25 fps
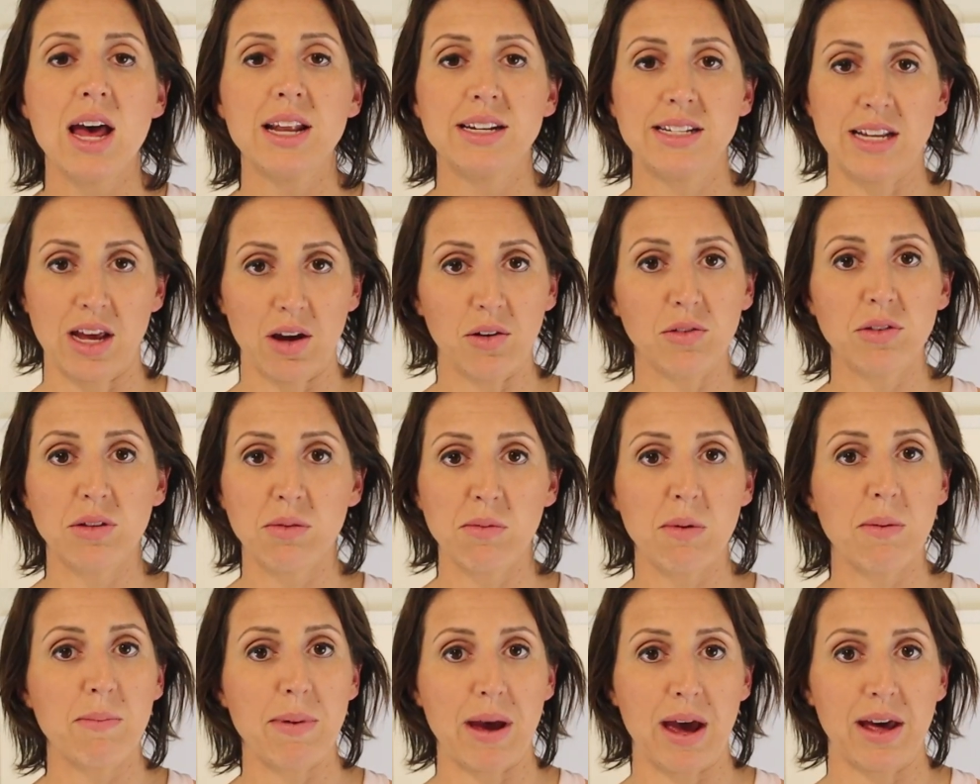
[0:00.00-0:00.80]
tell
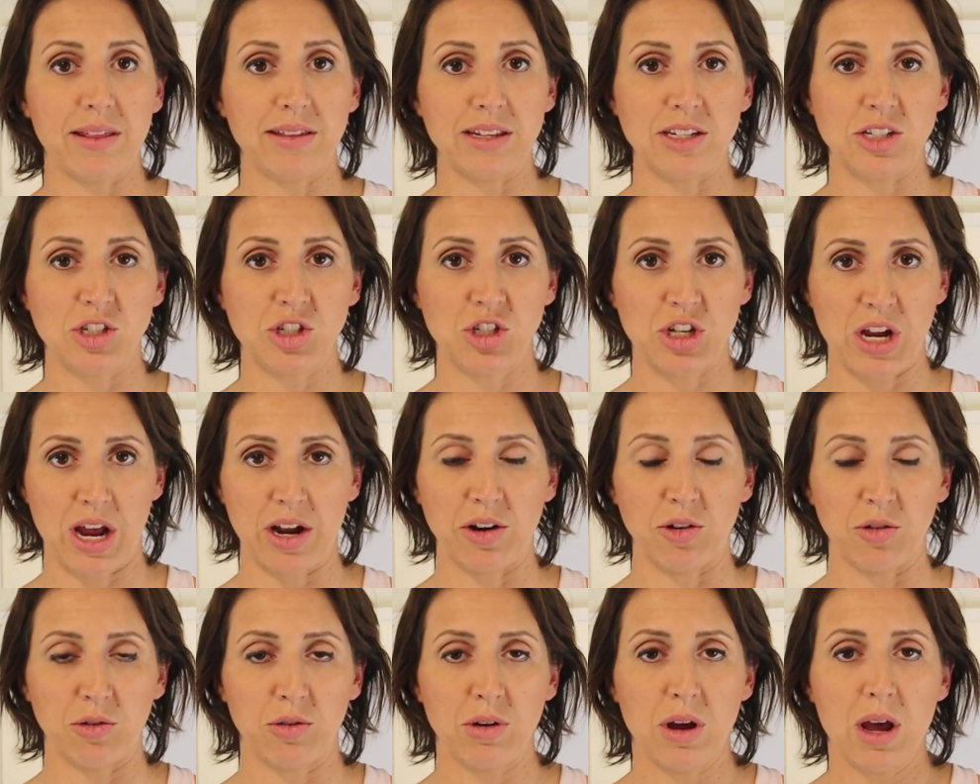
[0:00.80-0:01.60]
them about this
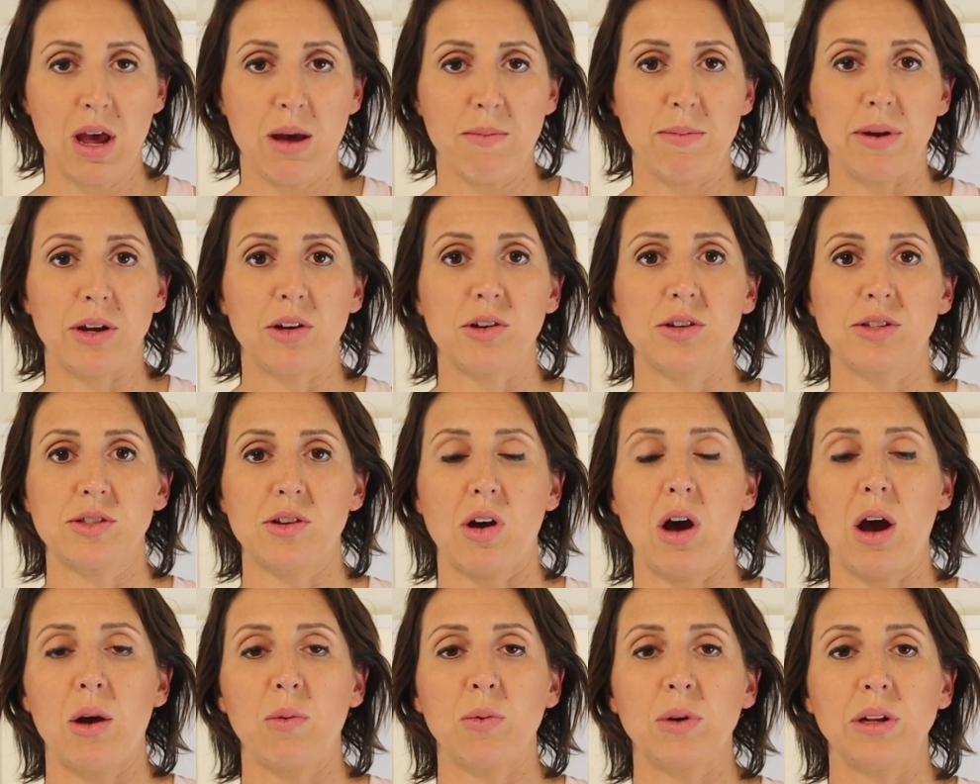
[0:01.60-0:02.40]
channel, because
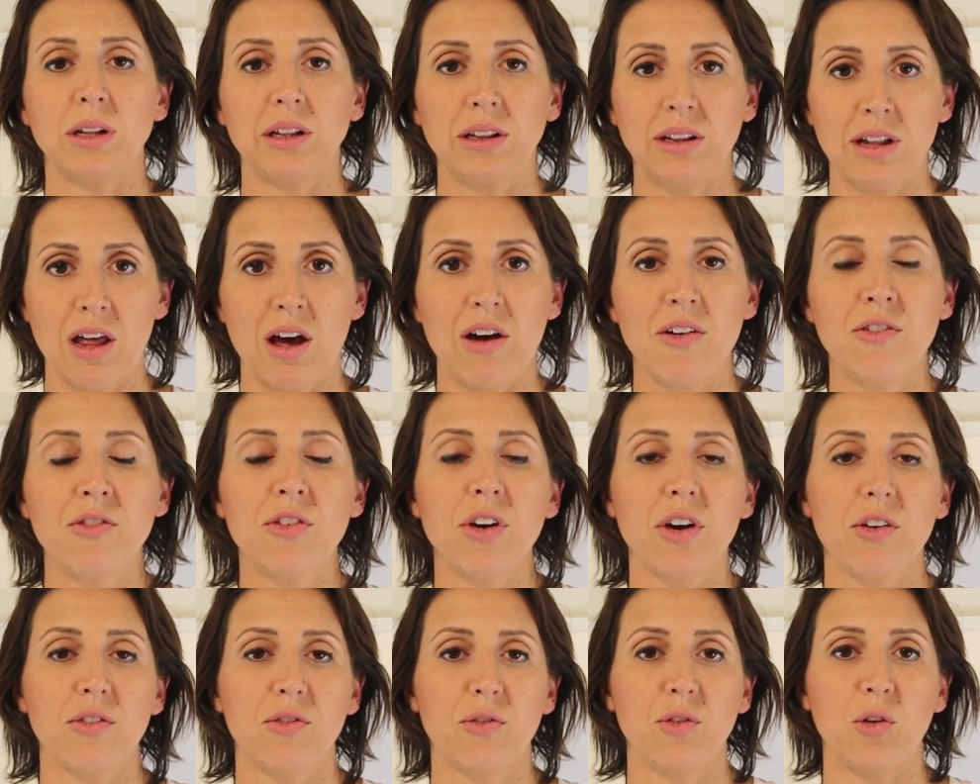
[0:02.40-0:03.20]
I would
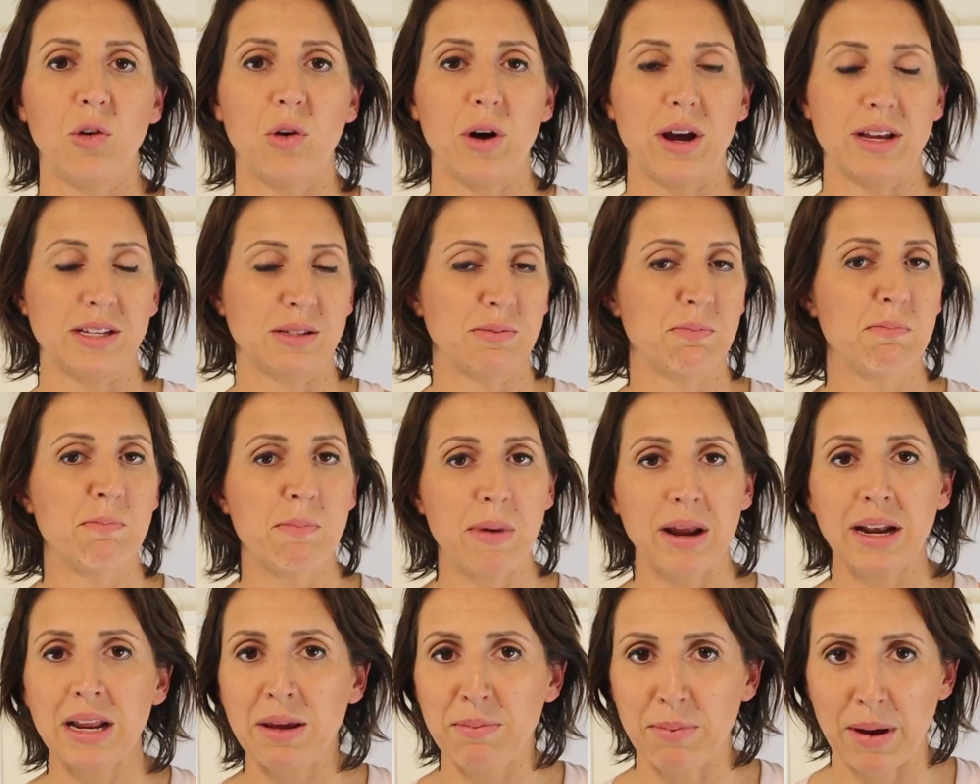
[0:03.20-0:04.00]
love for as
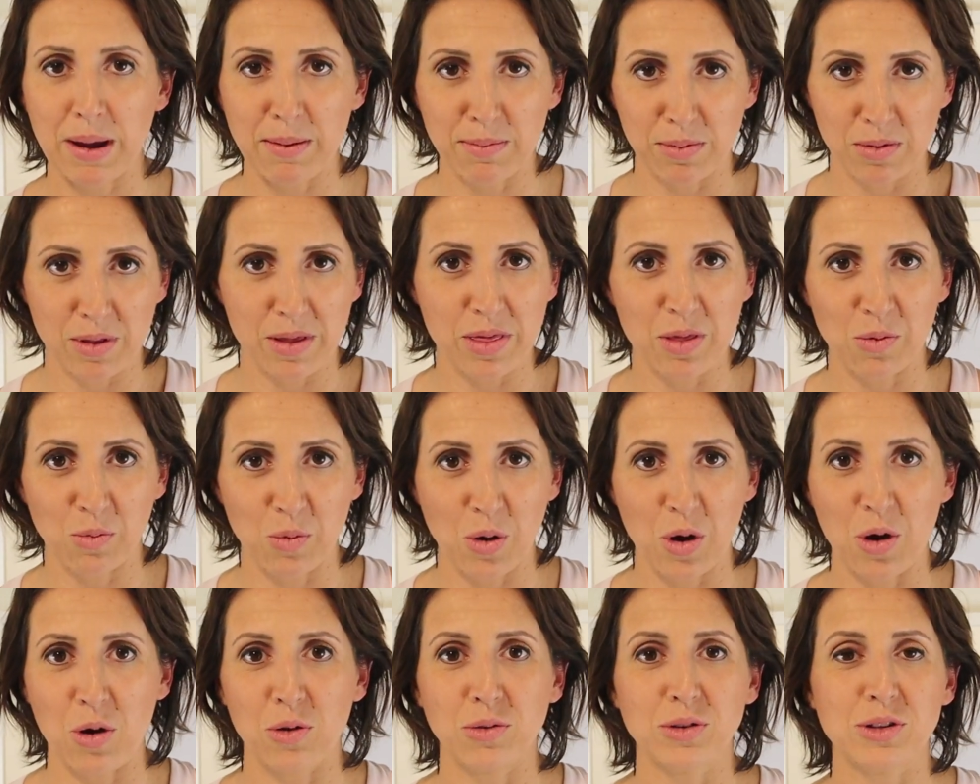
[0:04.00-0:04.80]
many people in the
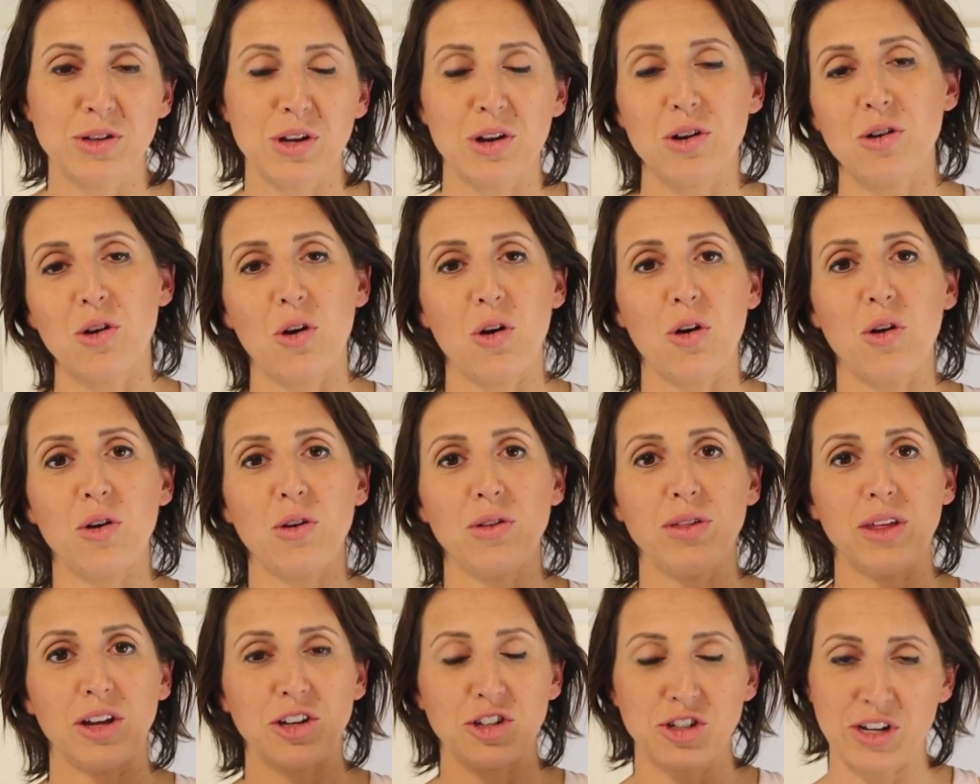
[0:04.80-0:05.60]
world to
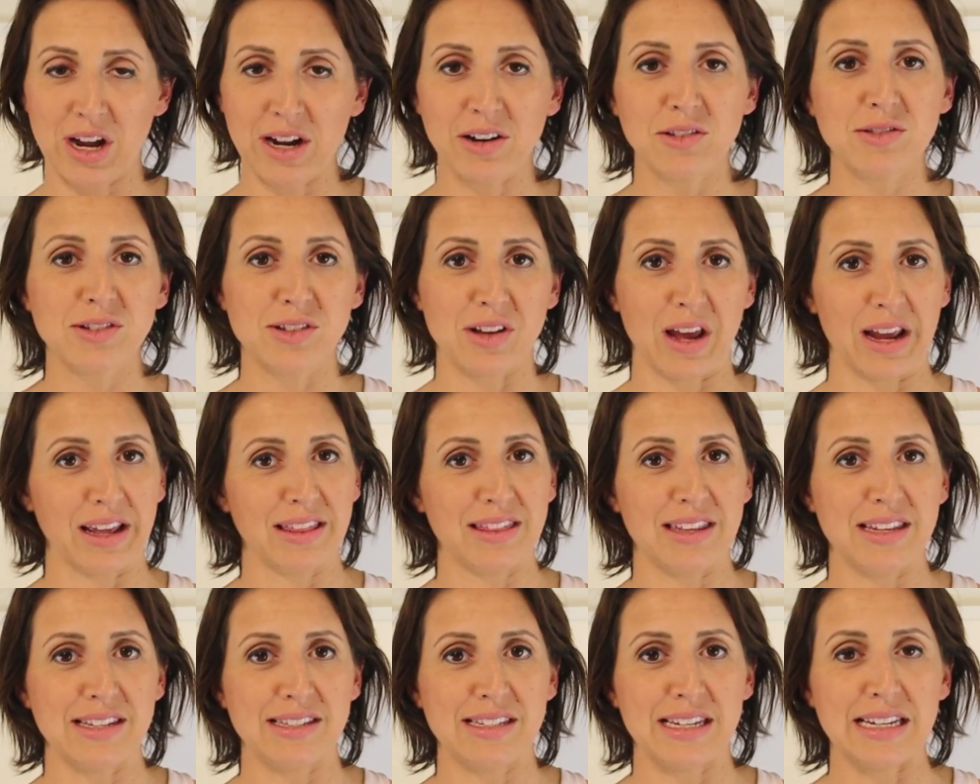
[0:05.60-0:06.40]
know that channels
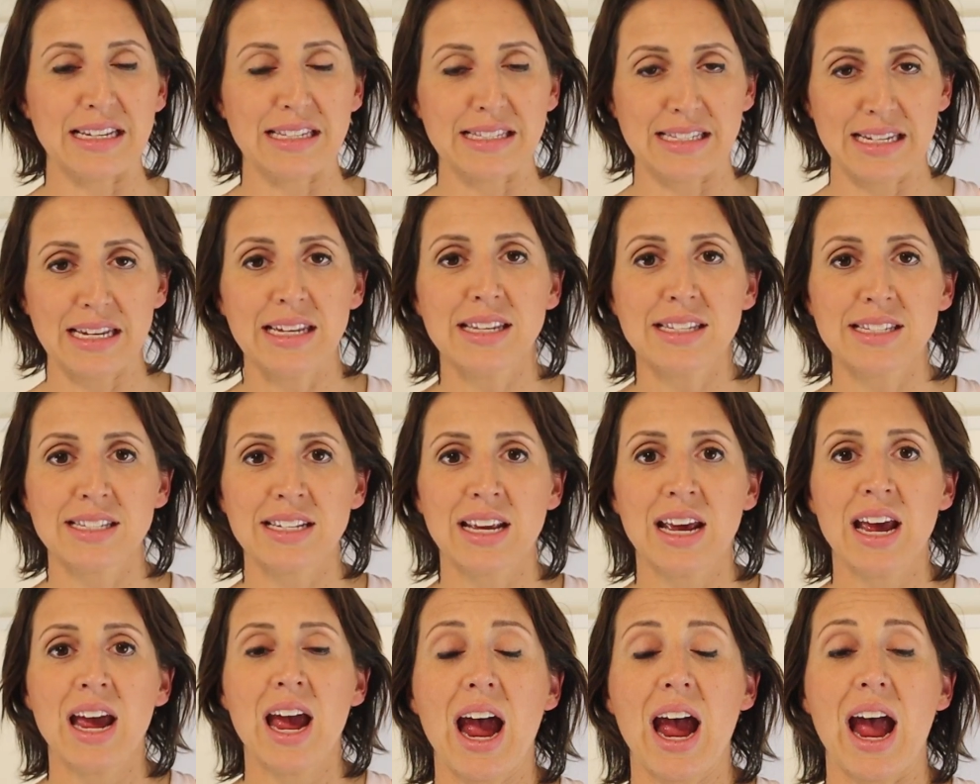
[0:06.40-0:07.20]
like this exist